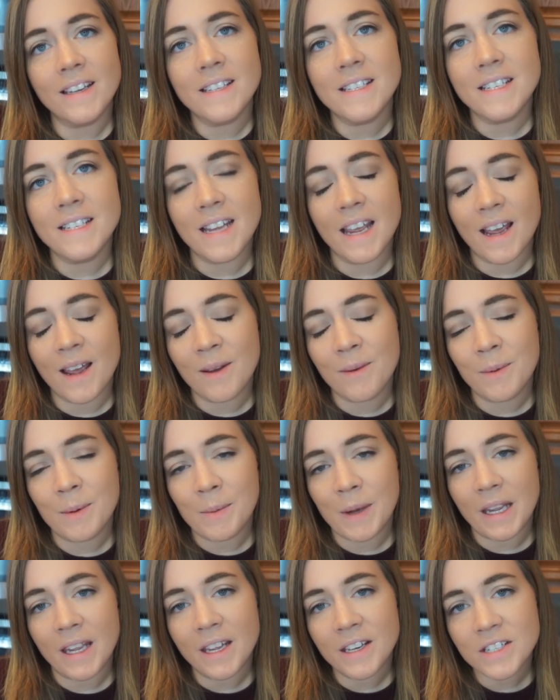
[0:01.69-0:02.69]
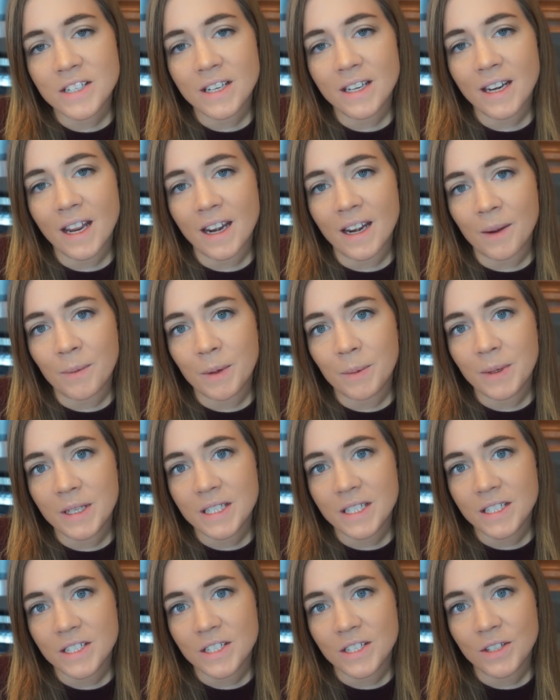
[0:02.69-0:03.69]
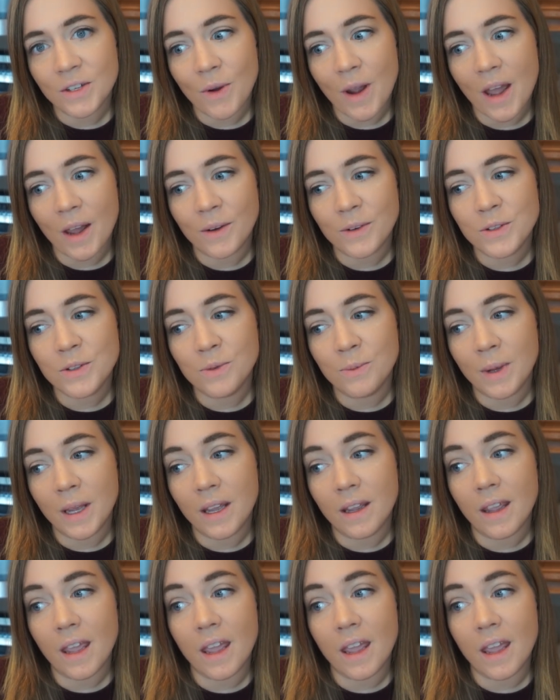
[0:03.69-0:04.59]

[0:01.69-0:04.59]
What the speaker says: Today I am in my kitchen and I'm going to be teaching you how to make